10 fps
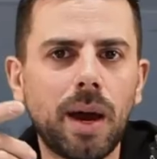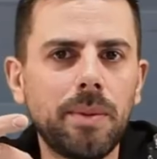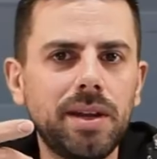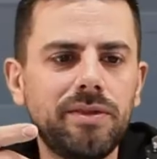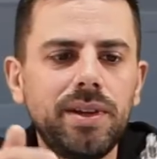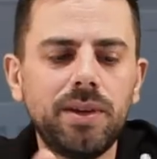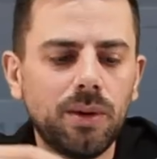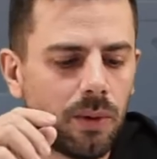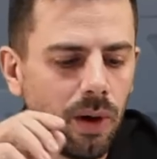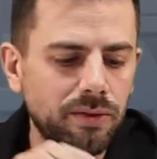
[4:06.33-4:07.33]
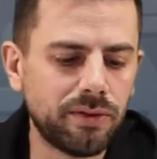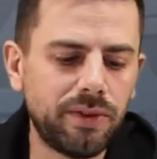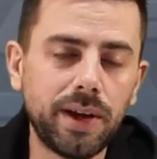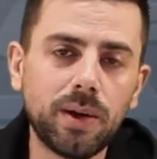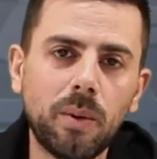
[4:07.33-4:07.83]
made a video of a
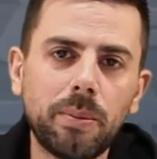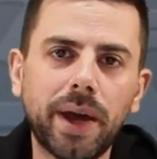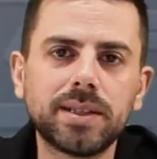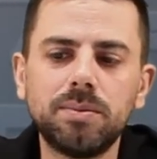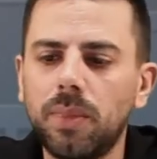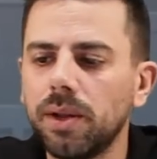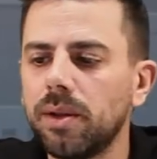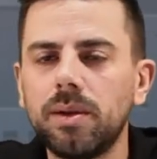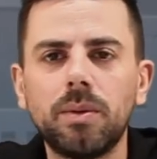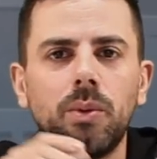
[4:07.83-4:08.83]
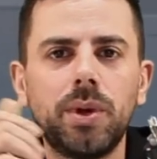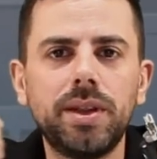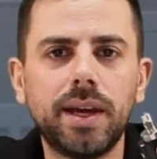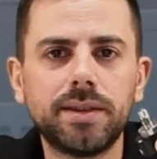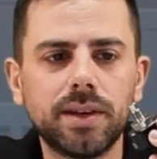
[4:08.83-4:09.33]
very compact model with
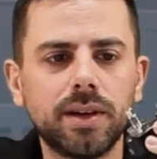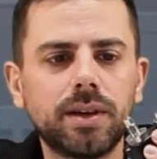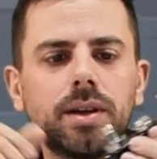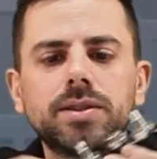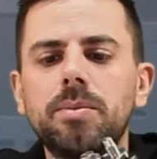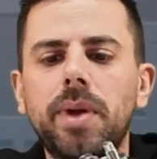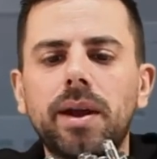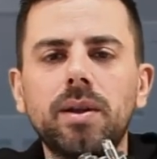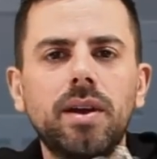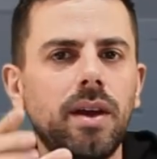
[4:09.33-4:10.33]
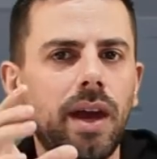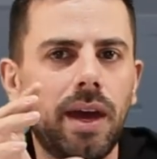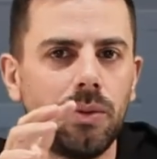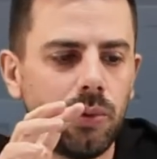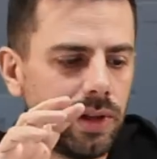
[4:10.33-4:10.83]
that custom barrel
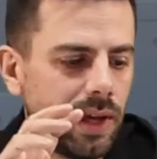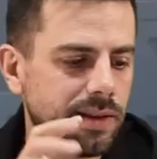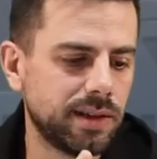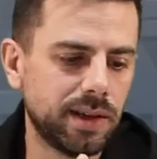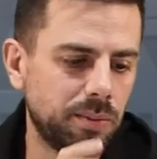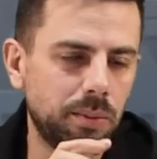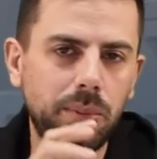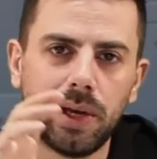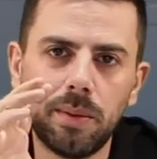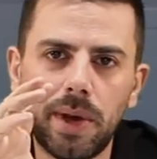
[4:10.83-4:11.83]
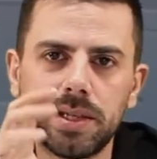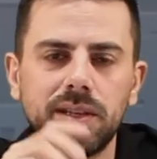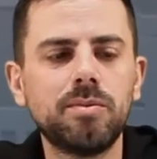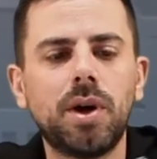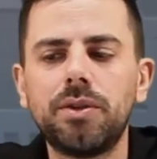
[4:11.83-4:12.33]
and with that big
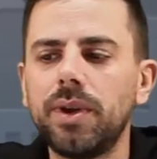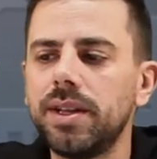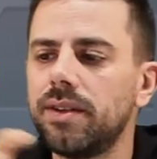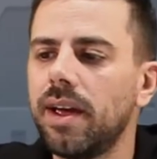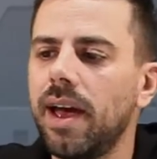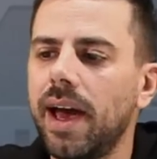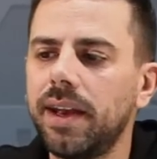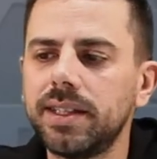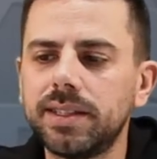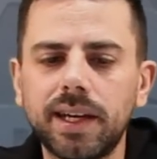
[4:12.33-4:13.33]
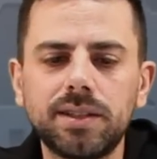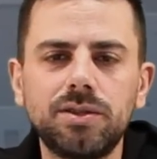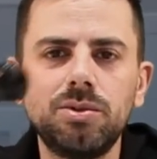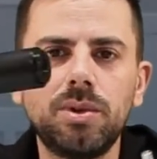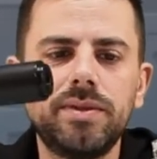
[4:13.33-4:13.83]
massive moderator, and I
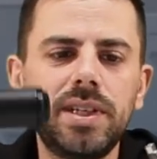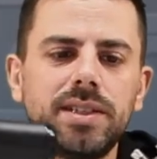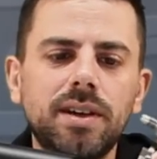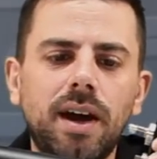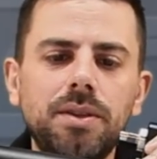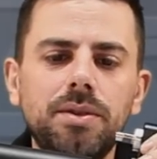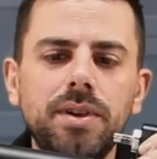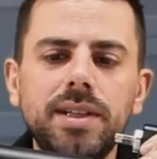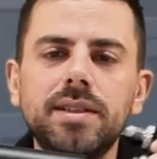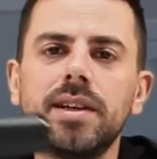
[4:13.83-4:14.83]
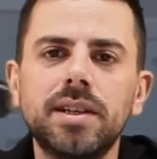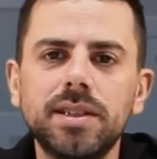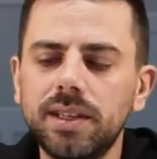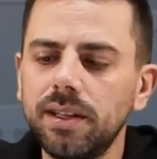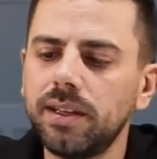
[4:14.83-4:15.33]
stacked two of these underneath,
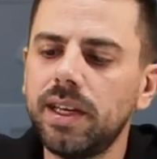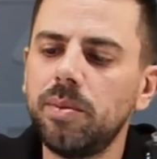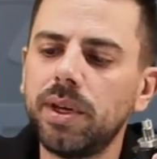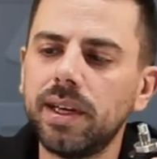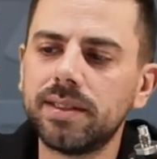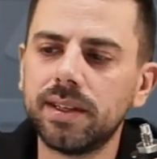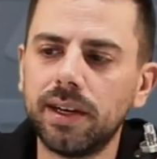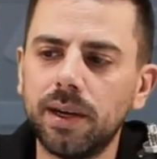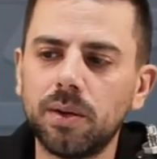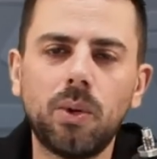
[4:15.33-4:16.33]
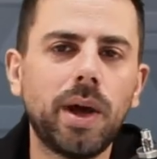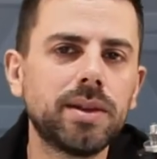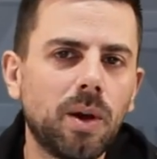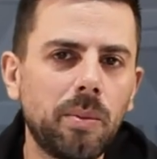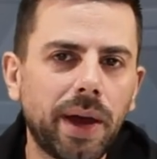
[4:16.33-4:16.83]
still keeping it
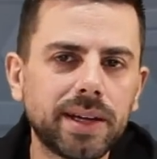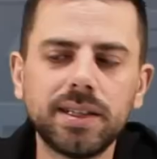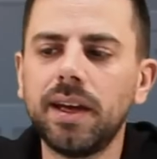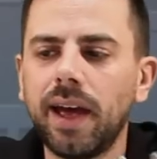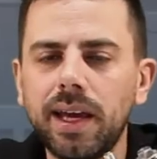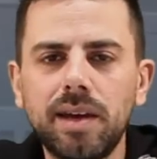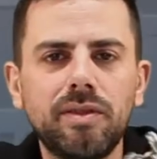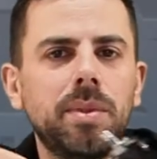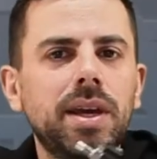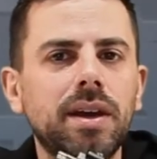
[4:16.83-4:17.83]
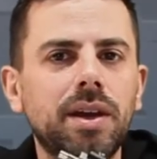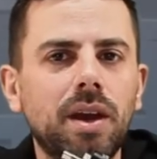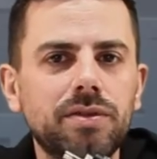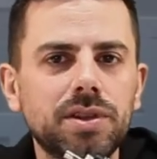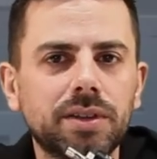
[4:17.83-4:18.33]
quite compact and giving me
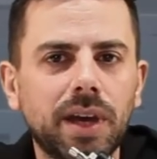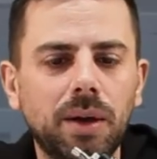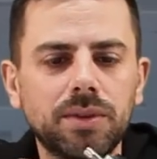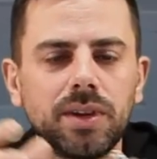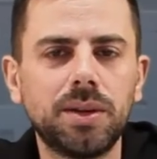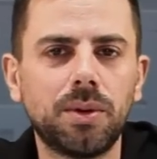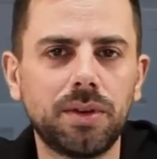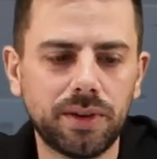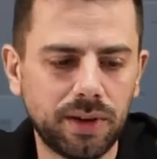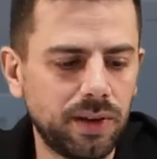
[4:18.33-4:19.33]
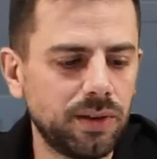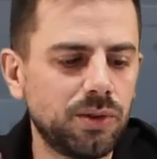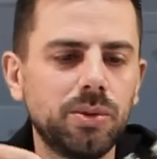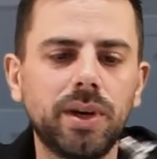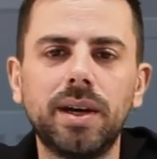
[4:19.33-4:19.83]
enough shot count in order
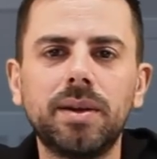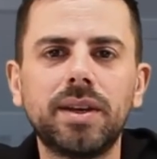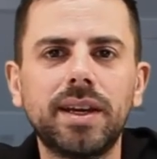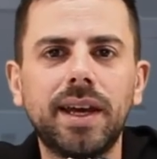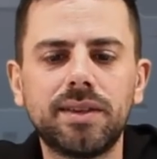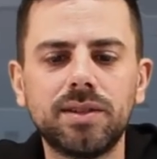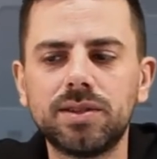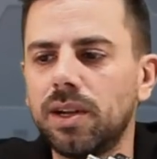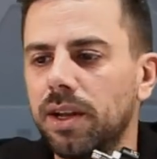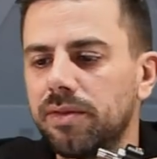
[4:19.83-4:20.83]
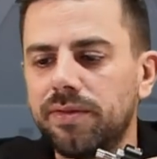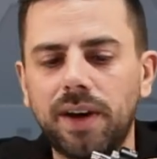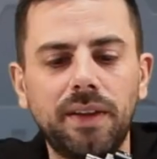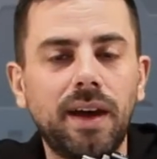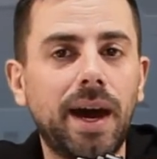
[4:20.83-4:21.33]
to get a lot of
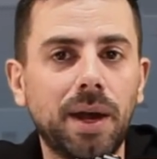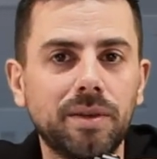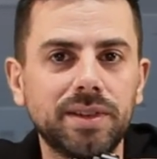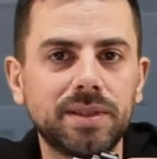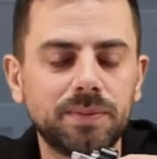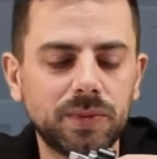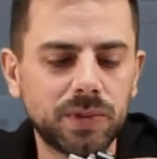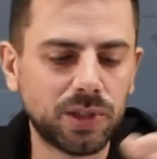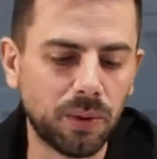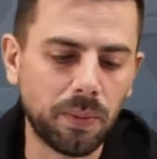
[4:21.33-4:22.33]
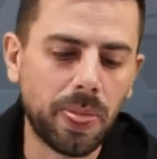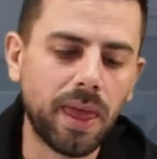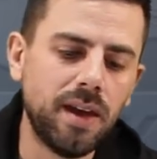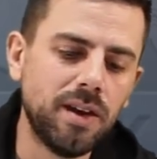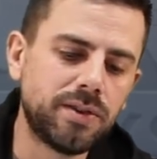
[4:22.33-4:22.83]
fun out of it. So,
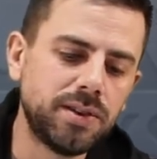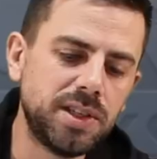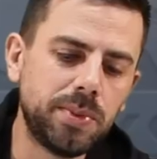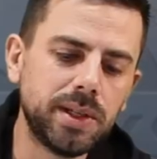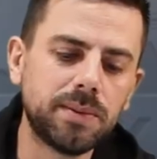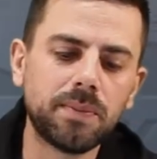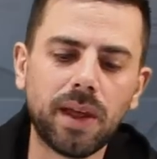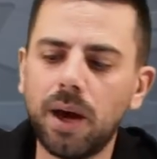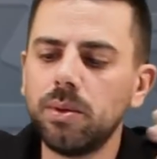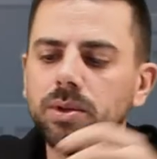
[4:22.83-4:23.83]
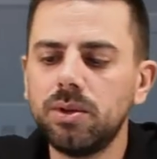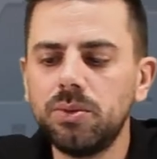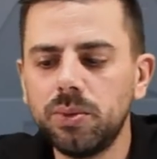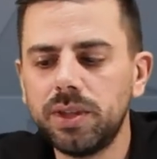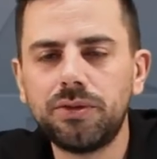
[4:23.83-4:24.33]
for this build, I will
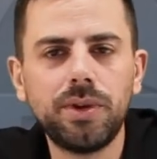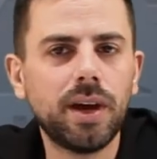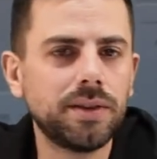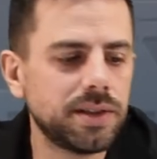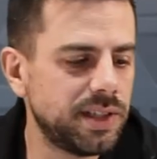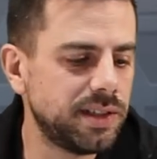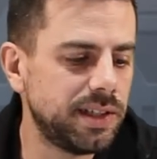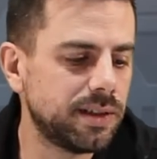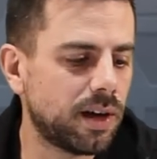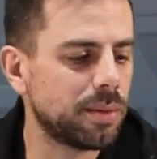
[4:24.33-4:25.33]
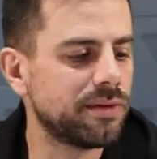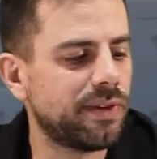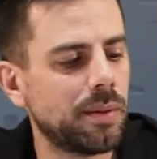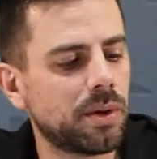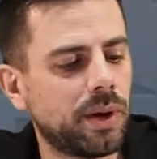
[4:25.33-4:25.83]
go with the 300cc carbon
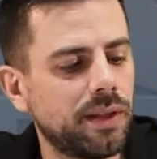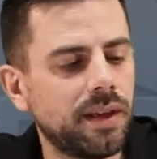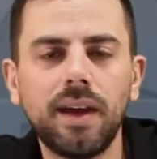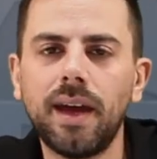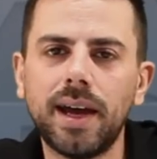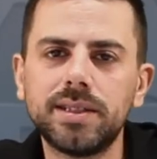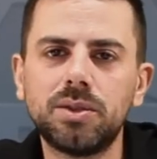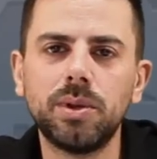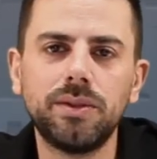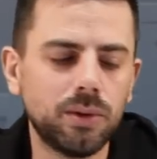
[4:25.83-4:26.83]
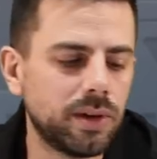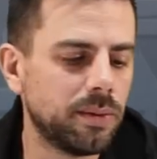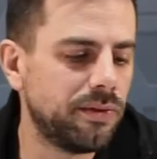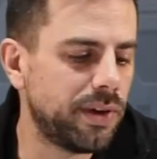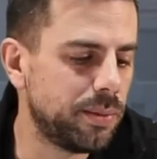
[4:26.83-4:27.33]
fiber one, as it will look
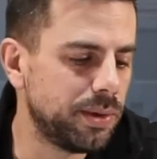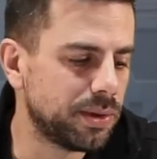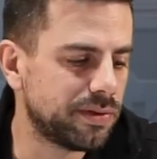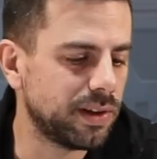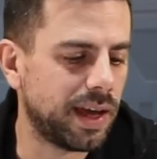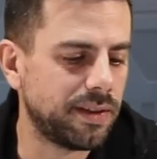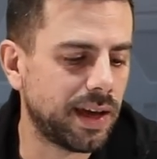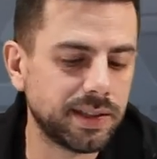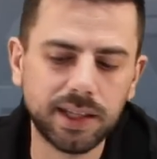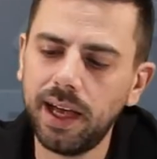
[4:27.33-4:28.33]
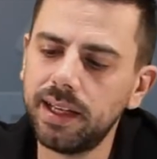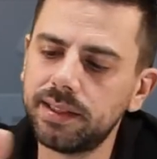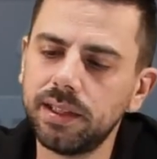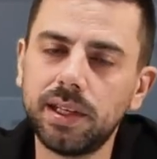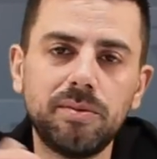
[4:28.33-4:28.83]
very beautiful and nice and
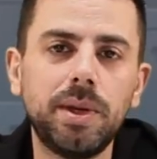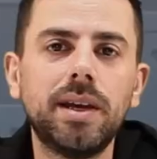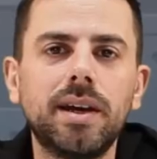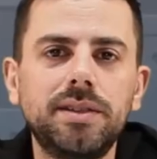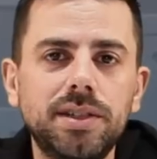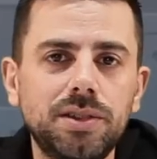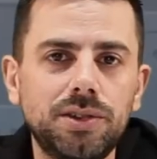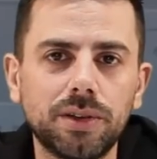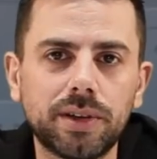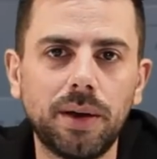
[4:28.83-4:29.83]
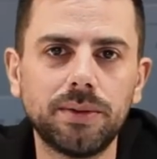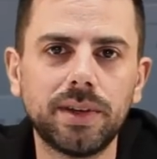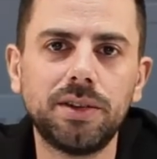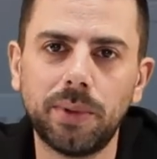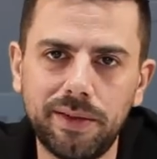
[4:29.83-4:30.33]
still give me a decent shot count
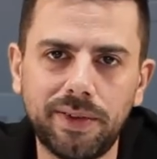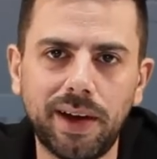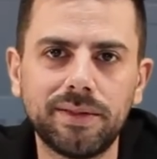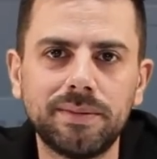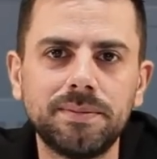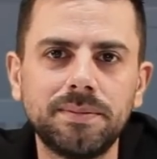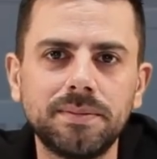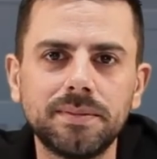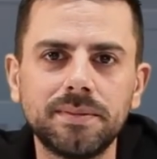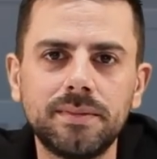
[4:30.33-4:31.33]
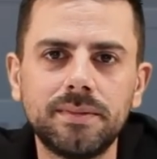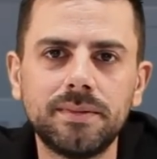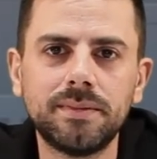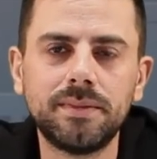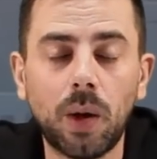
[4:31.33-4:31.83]
in 25.
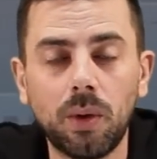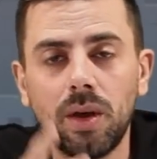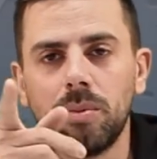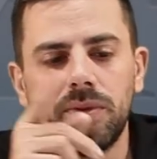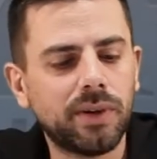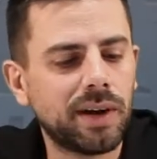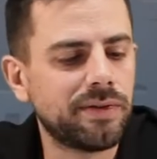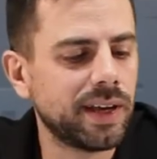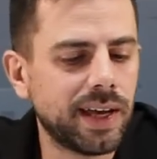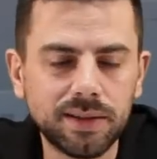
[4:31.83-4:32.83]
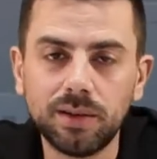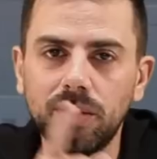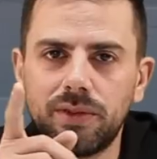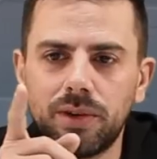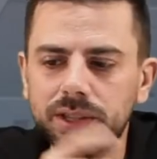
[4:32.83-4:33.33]
Now, before I forget,
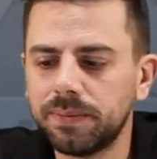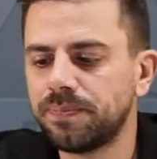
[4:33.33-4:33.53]
of course,